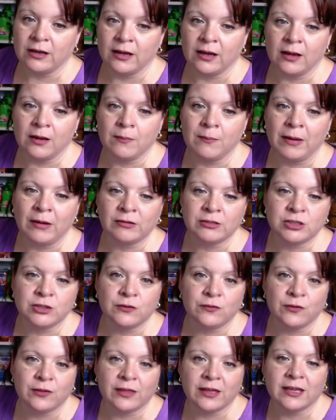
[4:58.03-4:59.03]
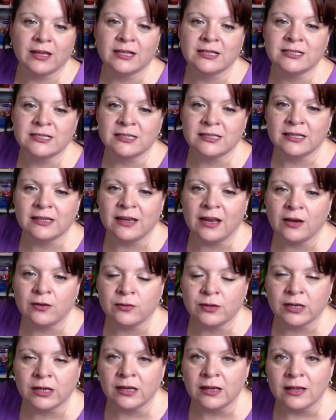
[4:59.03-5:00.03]
Uh, Mountain Dew for the kids, and then
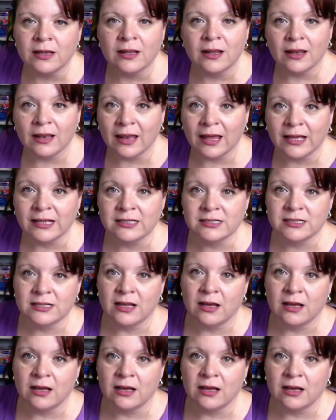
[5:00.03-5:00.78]
Henry likes